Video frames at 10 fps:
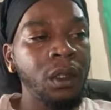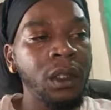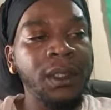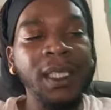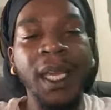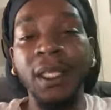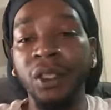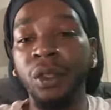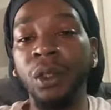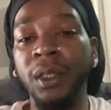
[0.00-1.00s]

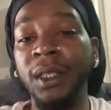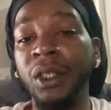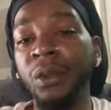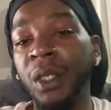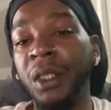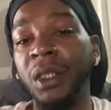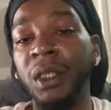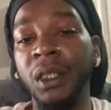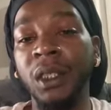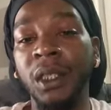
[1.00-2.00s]
attached to a situation
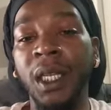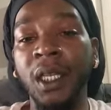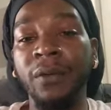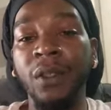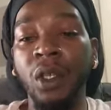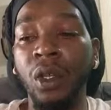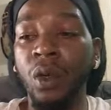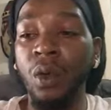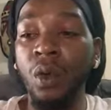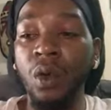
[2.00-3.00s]
in your life
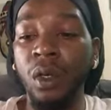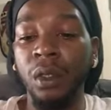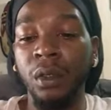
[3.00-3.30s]
or